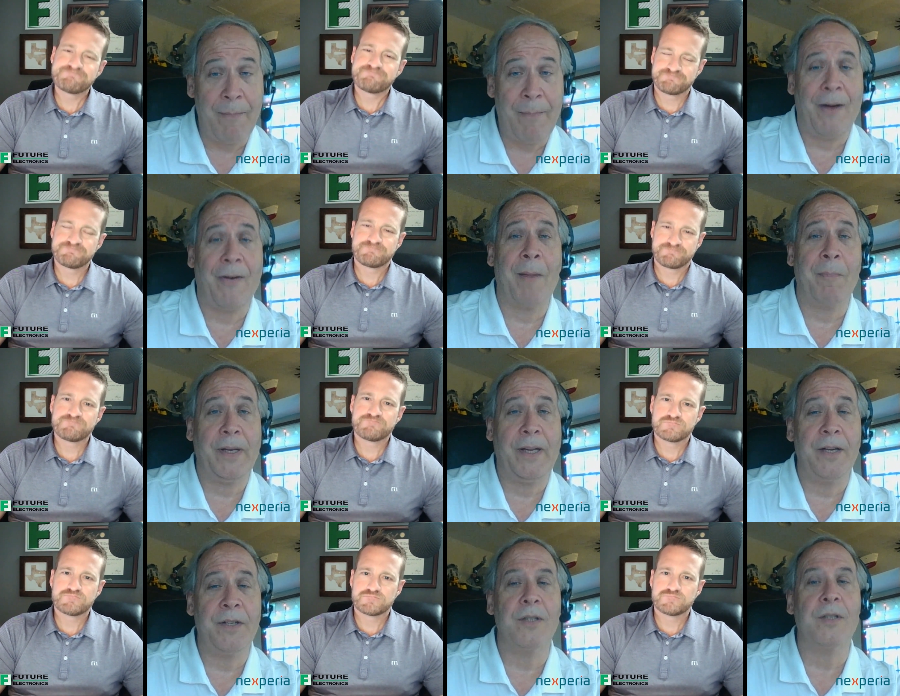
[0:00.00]
Speaker 1: High power
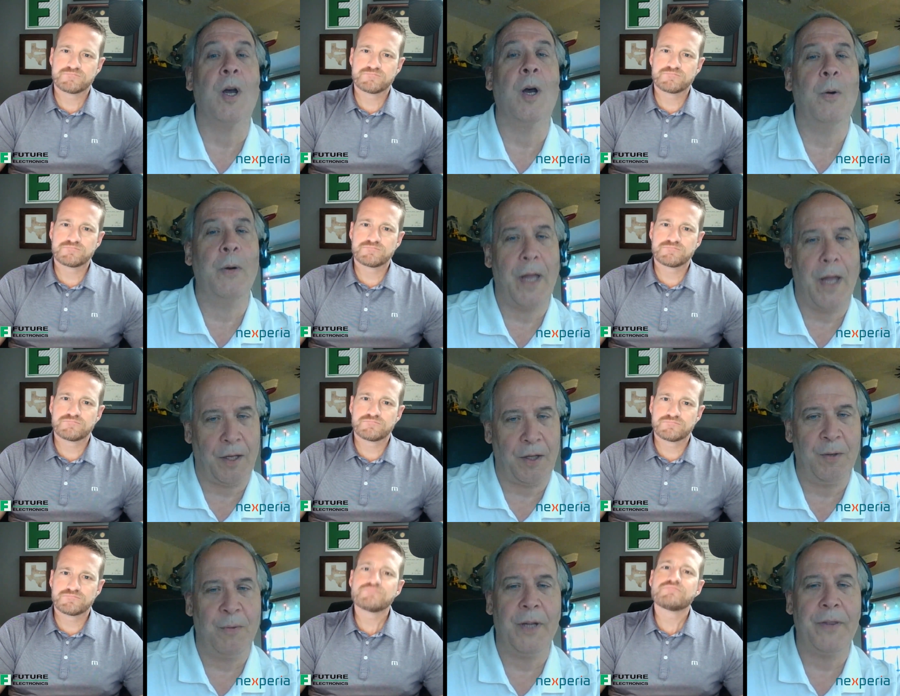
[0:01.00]
applications, oh
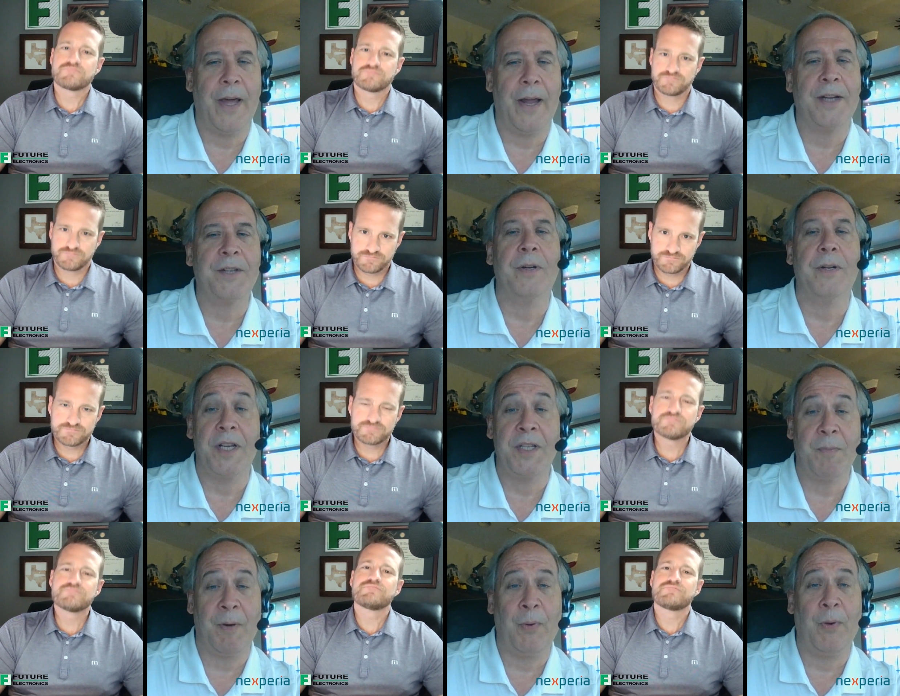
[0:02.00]
yeah, you want that extra
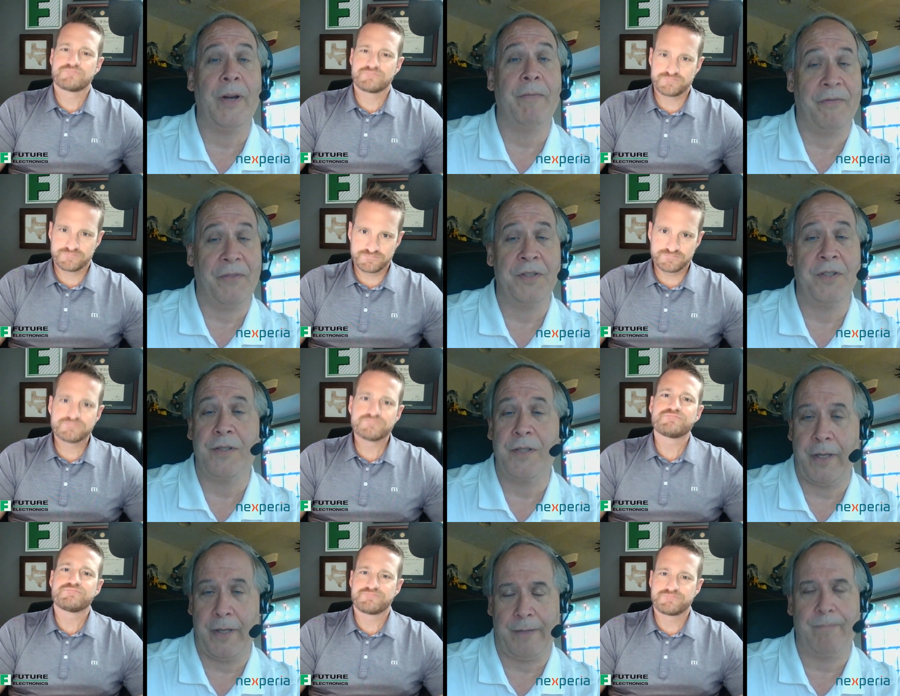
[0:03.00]
decimal point of
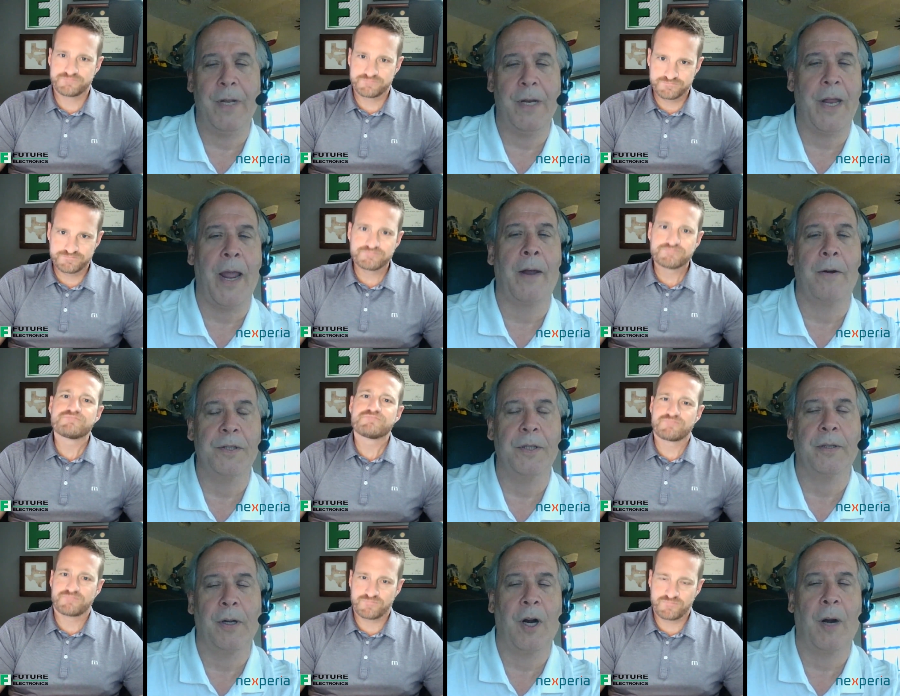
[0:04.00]
efficiency that, that GaN
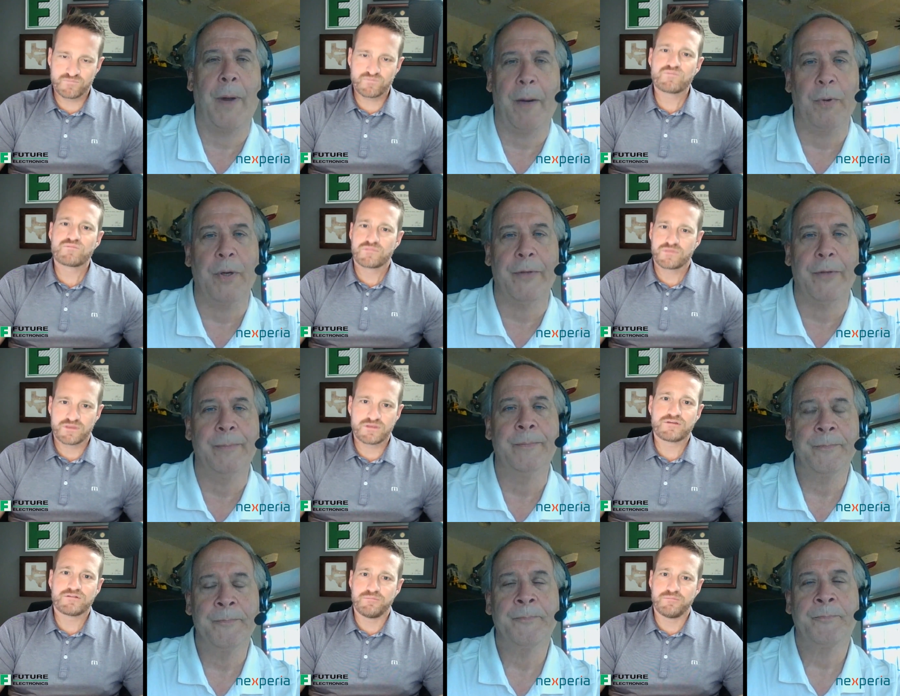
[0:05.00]
or silicon carbide will give
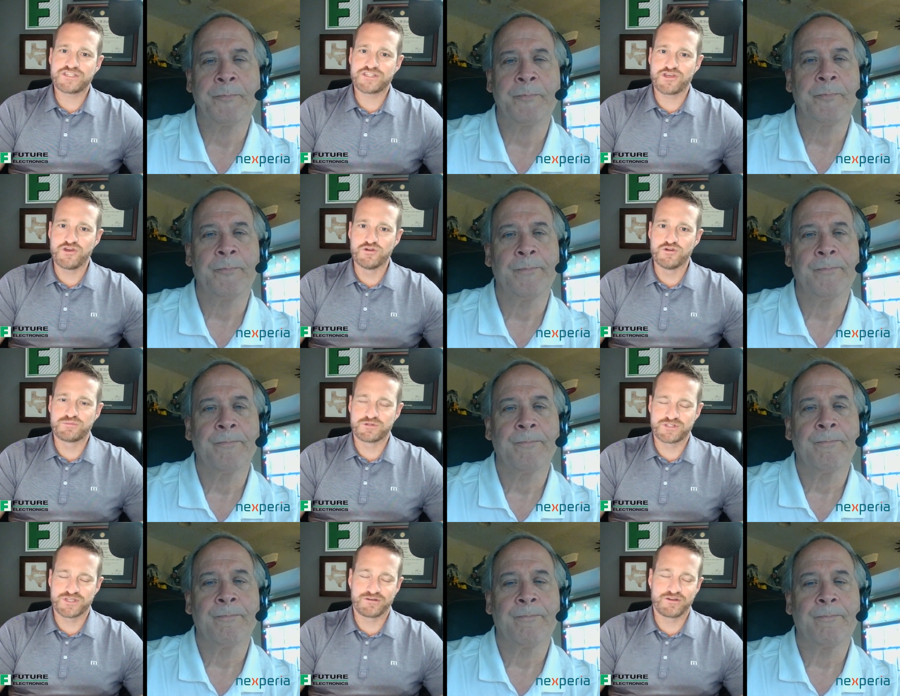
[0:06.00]
you.
Speaker 2: Makes a huge
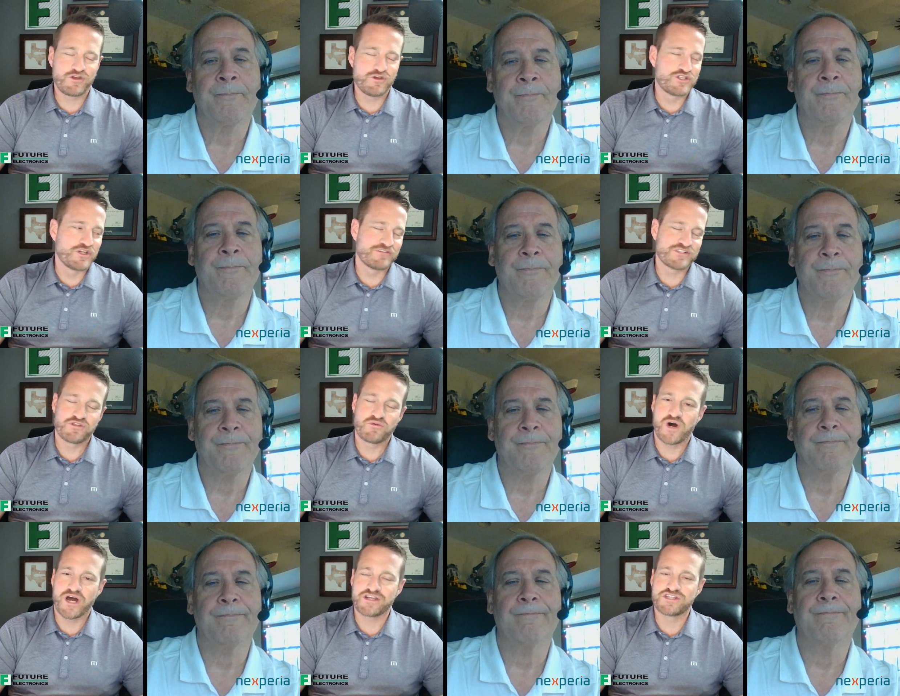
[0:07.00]
percent, huge difference in the
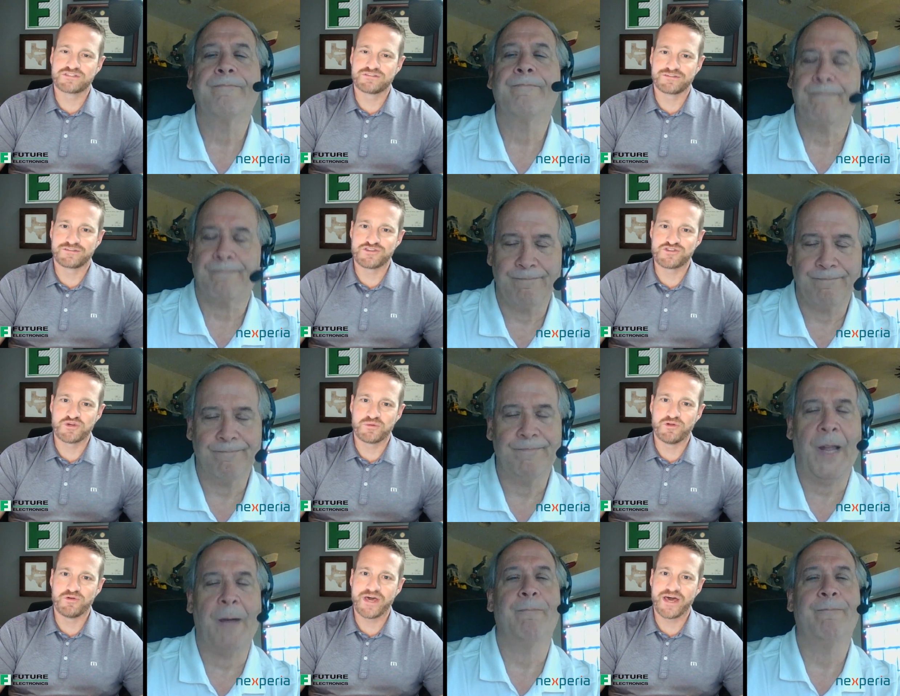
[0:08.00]
wattage
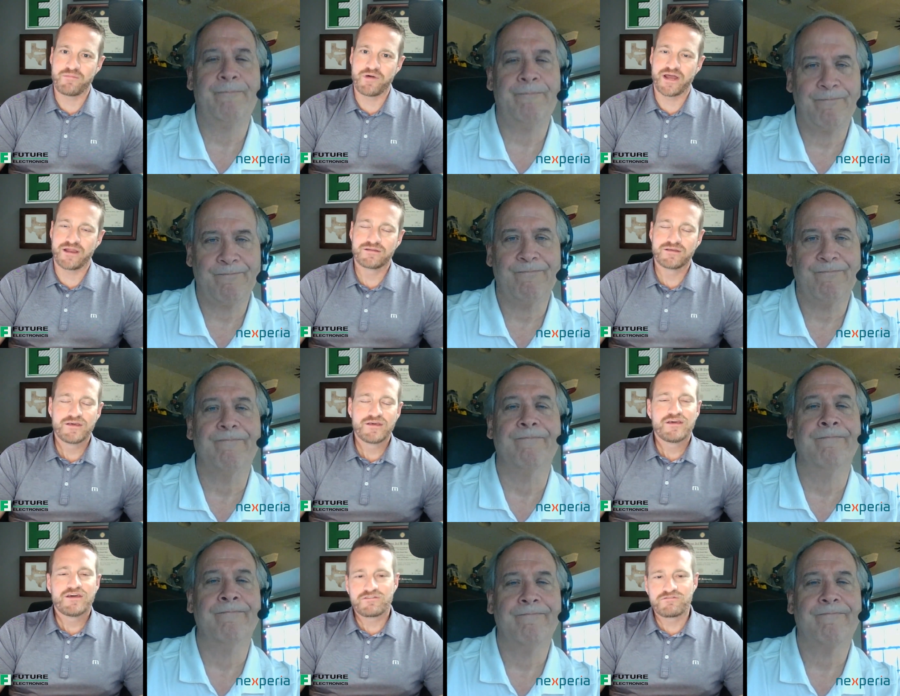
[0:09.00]
consumed, no doubt yep. about it.
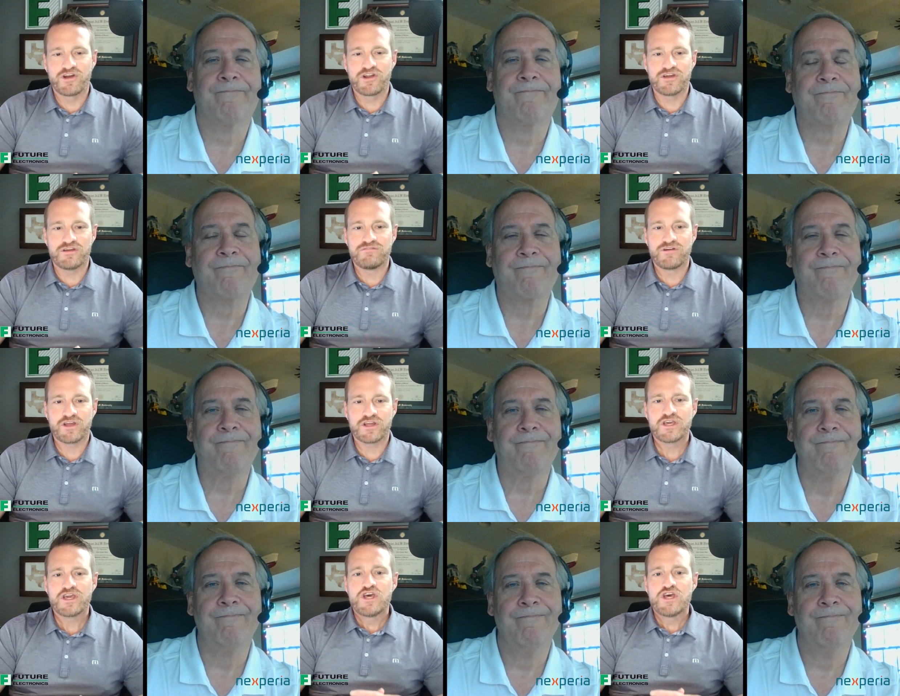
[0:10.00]
Mm-hmm. Very good, very good.